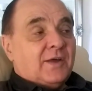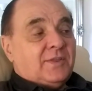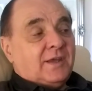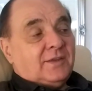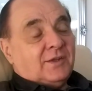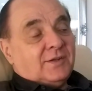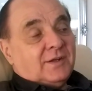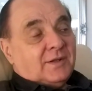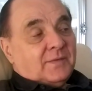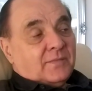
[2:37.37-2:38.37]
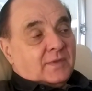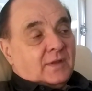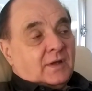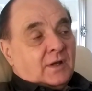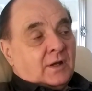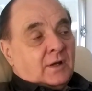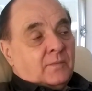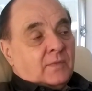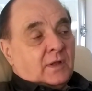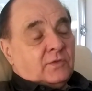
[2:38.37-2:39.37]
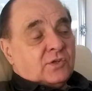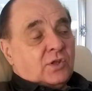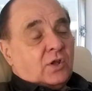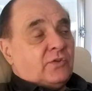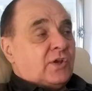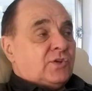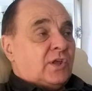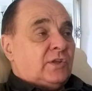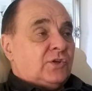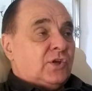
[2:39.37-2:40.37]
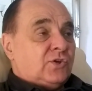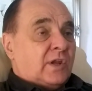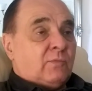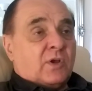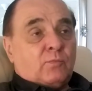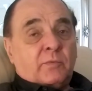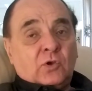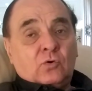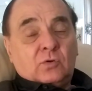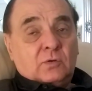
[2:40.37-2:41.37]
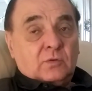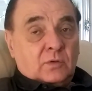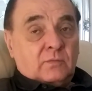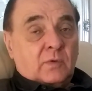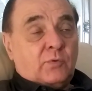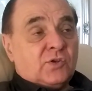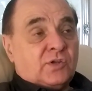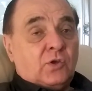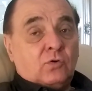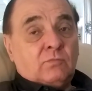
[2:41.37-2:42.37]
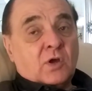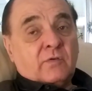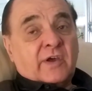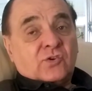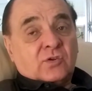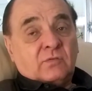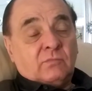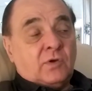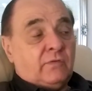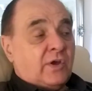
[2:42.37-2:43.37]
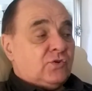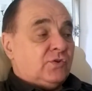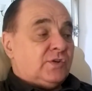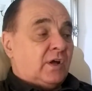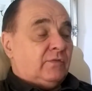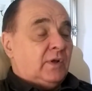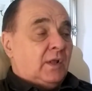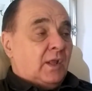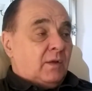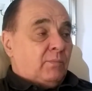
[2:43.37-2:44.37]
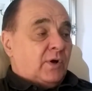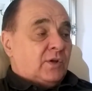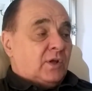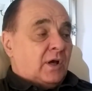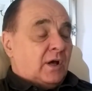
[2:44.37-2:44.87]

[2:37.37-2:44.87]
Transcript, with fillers: I think that um, there's a lot of things that they teach in Amway probably good, personally good motivation, motivation stuff. But yeah.